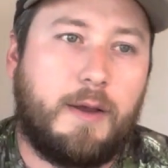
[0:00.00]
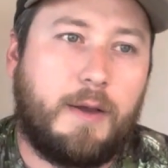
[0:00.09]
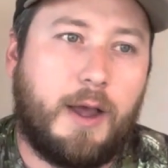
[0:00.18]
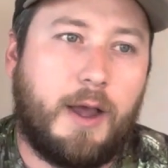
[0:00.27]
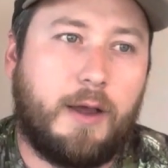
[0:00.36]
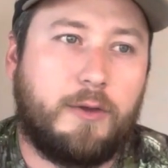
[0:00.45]

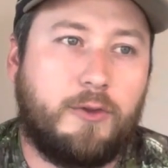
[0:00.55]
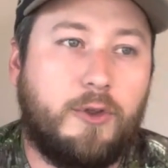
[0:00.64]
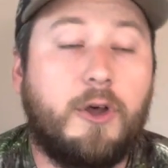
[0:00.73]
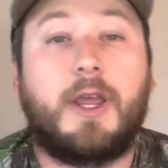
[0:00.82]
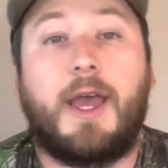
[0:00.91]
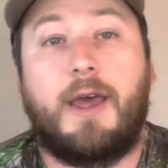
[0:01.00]

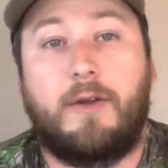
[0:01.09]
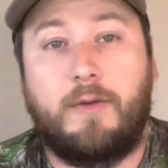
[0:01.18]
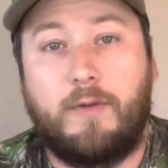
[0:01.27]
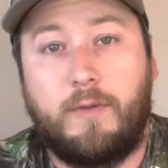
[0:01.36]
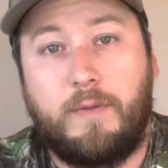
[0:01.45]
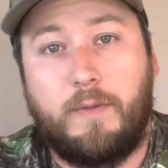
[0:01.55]
look at
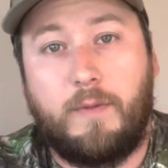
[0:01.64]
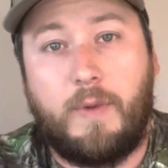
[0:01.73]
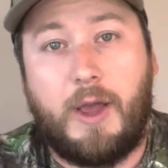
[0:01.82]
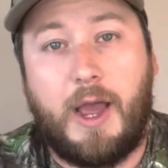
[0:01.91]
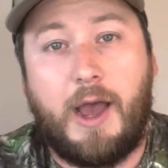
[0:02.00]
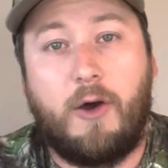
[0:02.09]

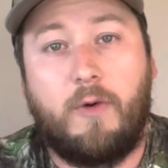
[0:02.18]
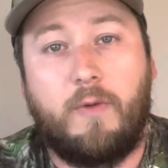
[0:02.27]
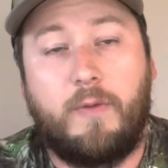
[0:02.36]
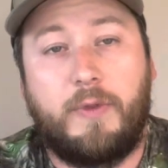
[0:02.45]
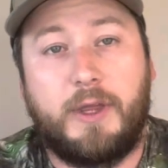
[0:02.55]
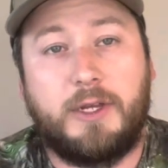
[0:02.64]
how
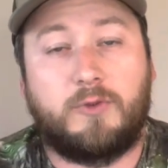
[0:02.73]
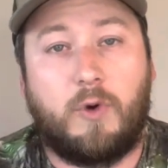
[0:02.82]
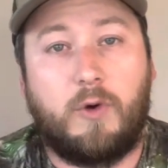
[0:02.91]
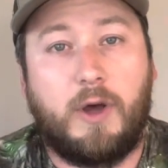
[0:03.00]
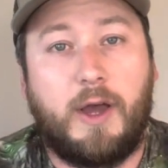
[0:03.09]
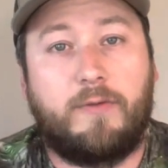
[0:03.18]
things
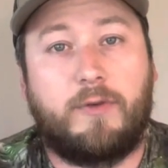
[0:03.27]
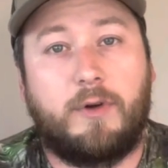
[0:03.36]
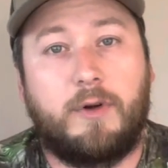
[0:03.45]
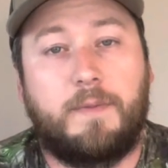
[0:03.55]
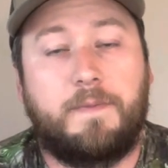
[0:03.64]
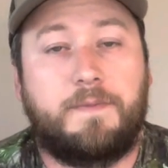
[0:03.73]
roll
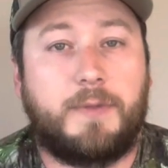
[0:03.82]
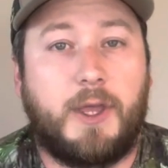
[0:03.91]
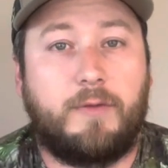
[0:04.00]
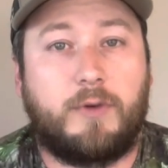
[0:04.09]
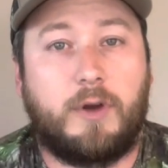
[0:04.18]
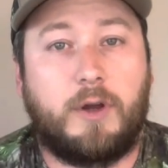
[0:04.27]
after
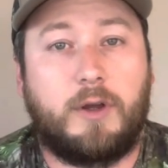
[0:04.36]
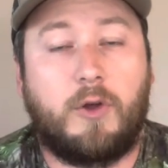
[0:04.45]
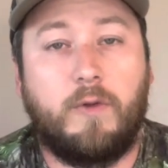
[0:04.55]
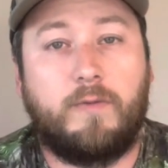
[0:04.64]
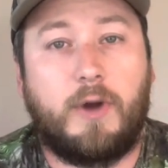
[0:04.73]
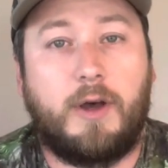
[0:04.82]
a
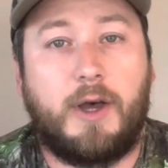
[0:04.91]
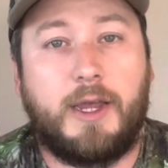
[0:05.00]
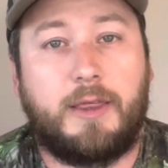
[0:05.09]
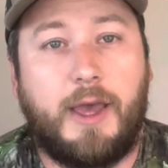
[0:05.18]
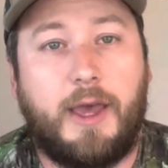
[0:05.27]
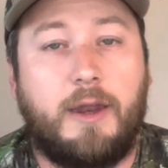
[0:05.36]
cold front like
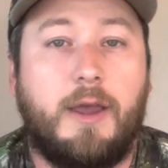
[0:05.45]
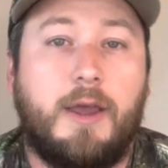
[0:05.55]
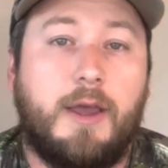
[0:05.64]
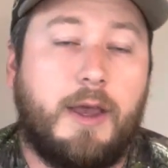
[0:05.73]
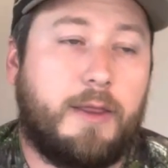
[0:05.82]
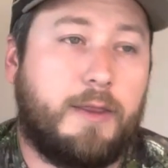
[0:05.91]
that,
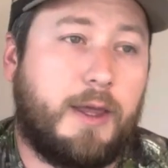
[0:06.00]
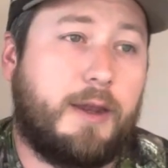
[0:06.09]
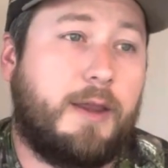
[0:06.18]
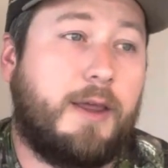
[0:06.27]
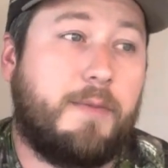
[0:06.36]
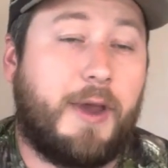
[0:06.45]
and then
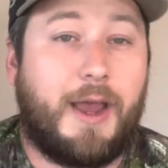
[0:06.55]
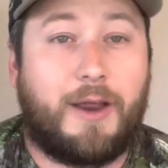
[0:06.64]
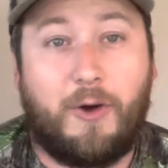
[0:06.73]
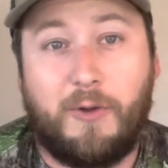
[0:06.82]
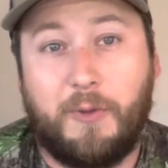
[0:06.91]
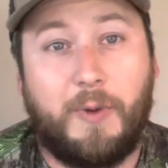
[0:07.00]
hitting back
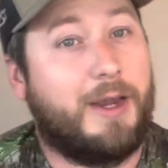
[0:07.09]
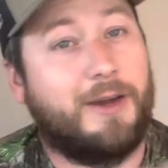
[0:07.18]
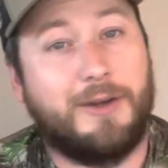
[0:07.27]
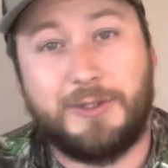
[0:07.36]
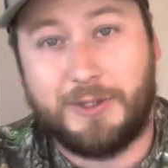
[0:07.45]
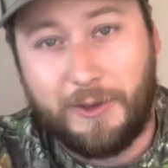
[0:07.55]
all the way here
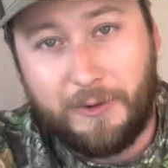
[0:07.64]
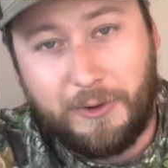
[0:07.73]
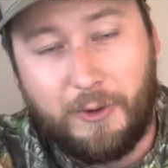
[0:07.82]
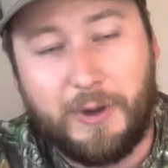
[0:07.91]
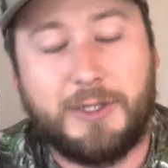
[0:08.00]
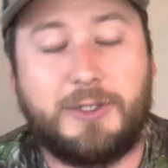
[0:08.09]
in Southern
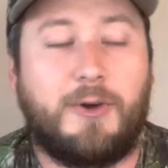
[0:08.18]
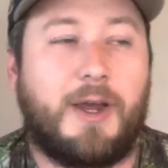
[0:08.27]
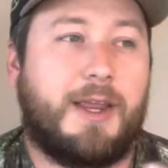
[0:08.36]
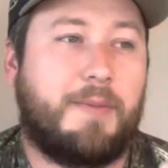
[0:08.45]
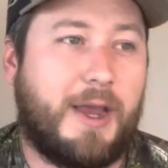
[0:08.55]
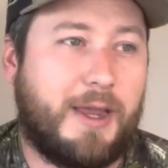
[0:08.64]
Illinois. So I
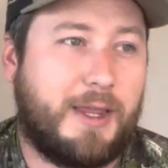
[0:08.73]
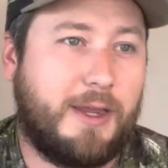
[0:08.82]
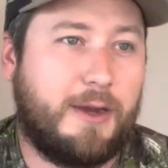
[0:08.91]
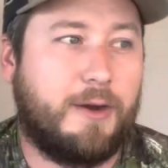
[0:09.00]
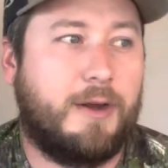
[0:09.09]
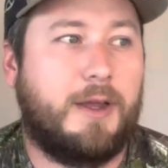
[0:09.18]
get back
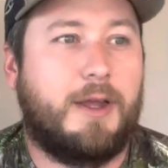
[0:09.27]
here.